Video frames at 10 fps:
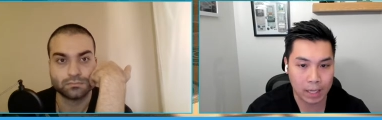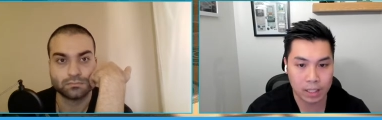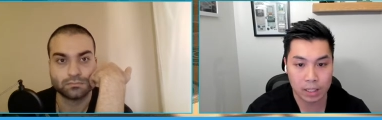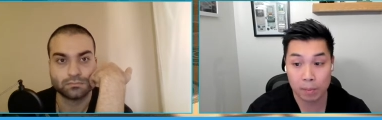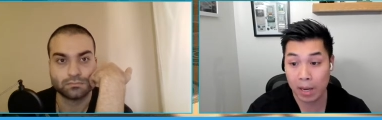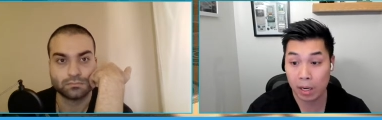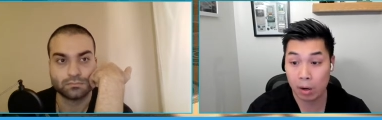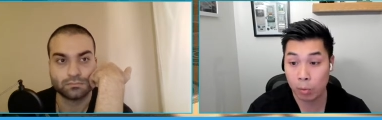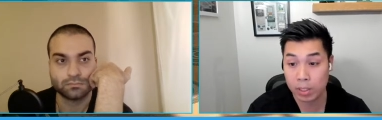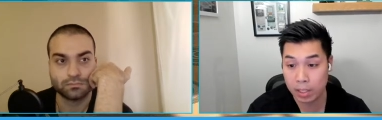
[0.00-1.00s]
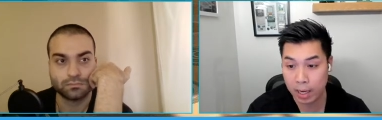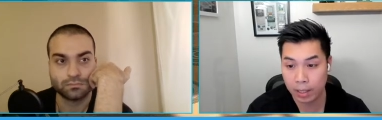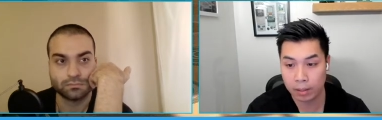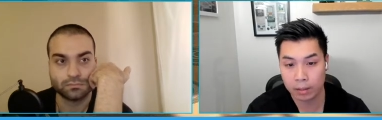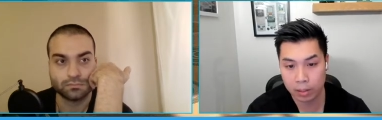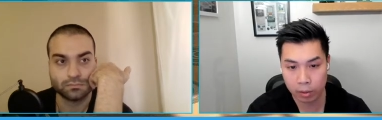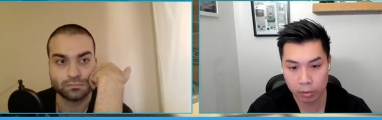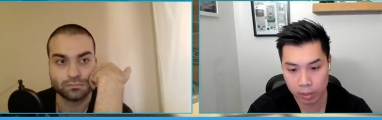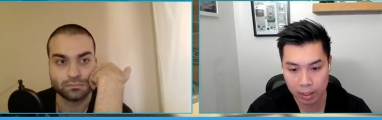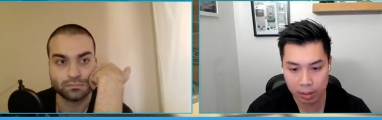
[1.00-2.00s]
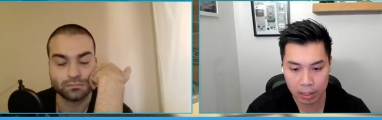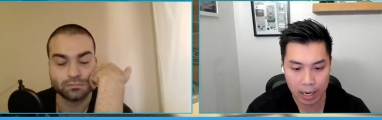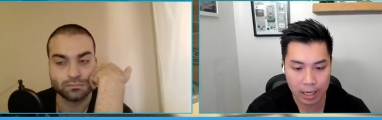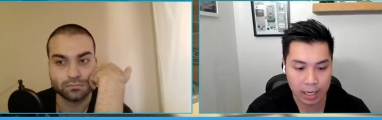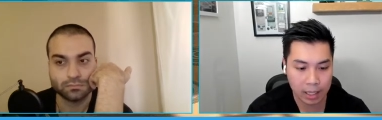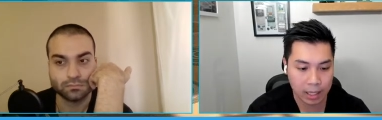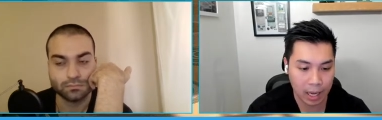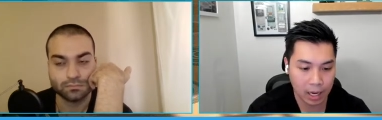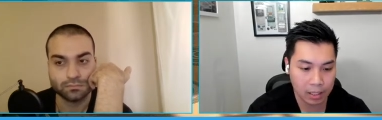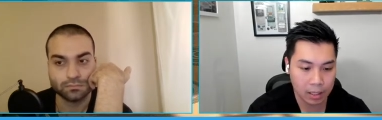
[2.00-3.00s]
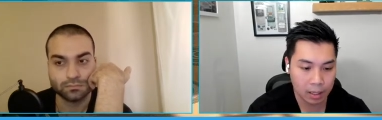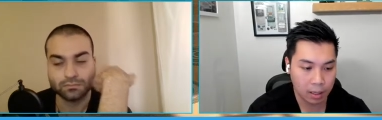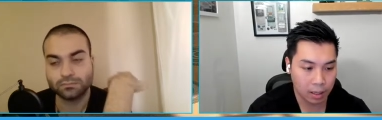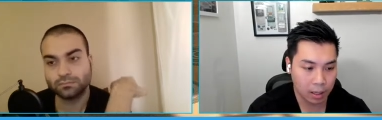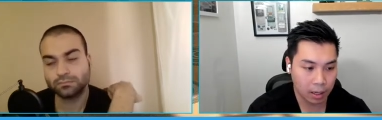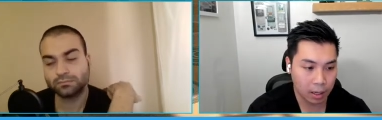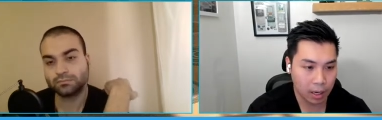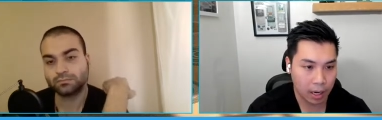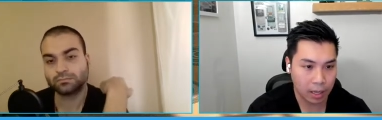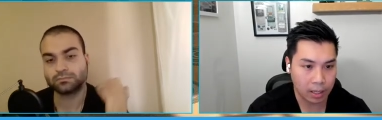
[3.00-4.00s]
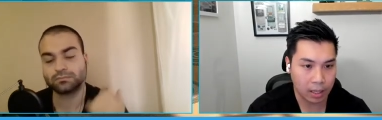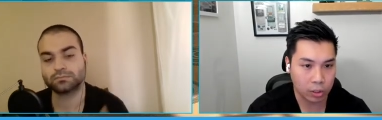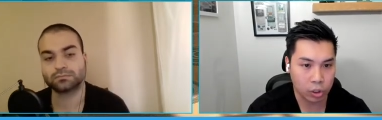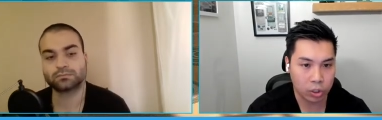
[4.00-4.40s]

Speaker 1: paint it depending on what style you know need, I need at the end, and then